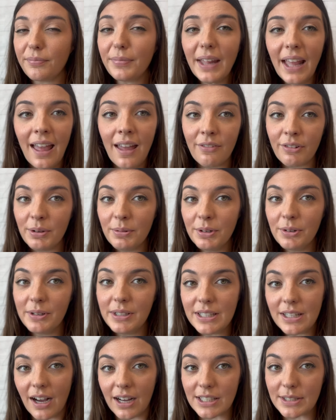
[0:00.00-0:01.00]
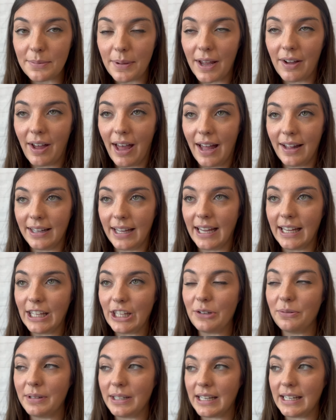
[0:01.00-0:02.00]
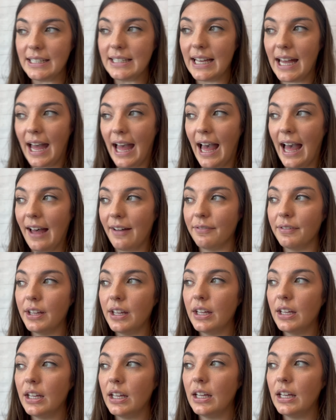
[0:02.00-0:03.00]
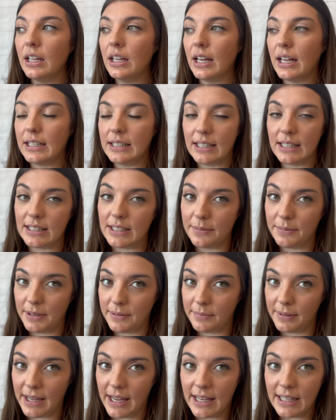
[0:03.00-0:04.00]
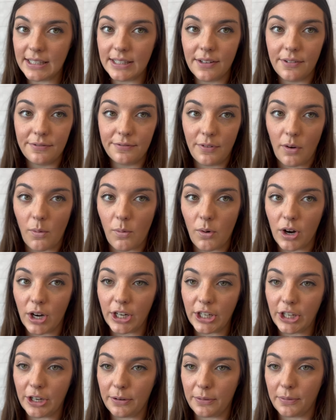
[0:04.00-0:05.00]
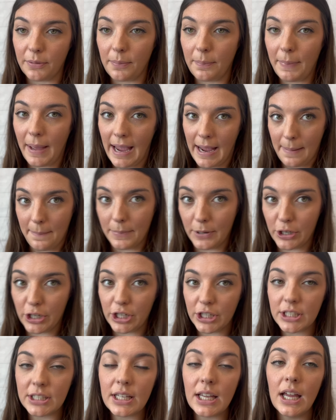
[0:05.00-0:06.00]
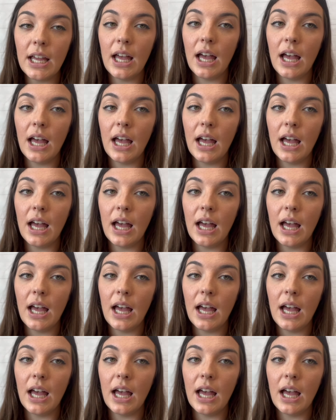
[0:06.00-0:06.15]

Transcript: Everyone always talks about how like you need to have a system in place for your papers.